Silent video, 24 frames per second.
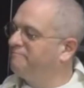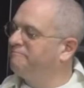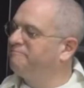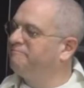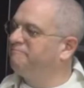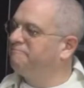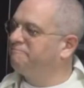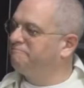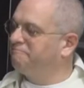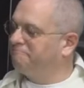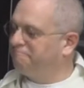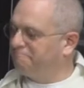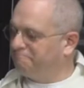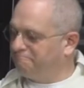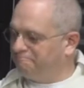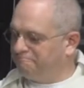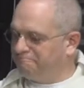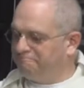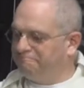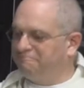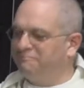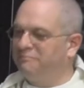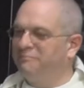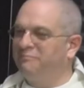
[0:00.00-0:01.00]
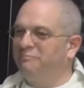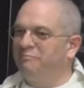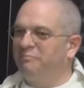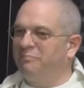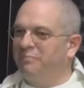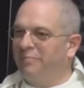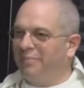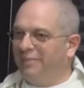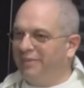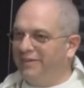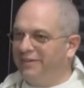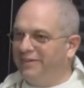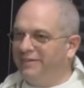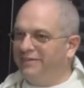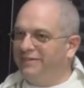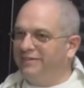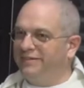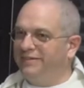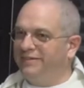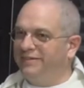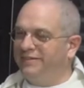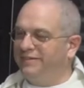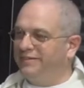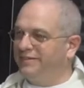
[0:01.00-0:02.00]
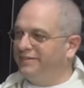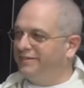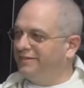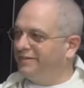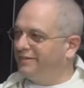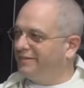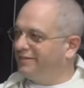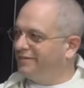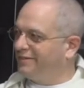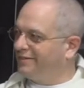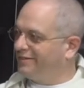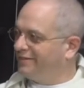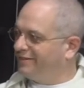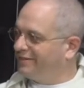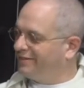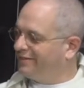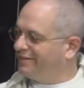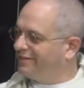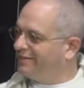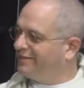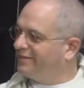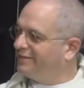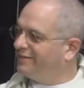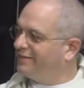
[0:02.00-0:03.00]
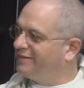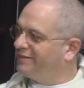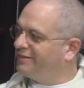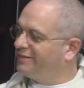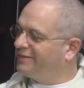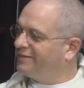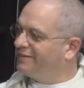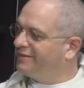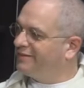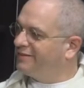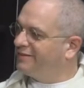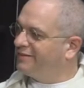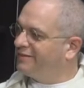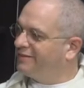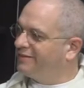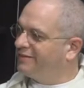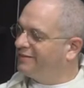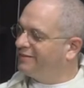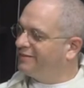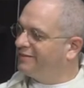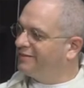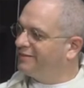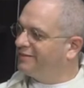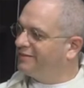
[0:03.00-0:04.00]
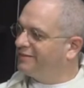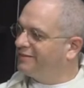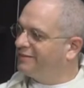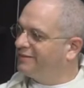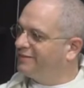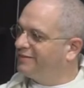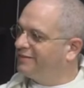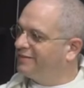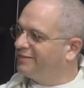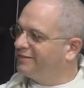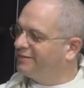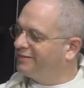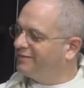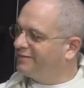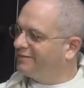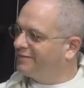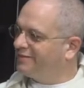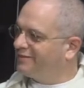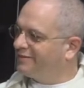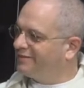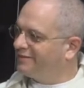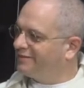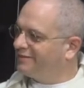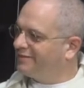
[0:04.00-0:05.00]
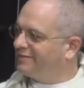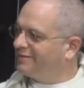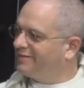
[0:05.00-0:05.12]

(silent)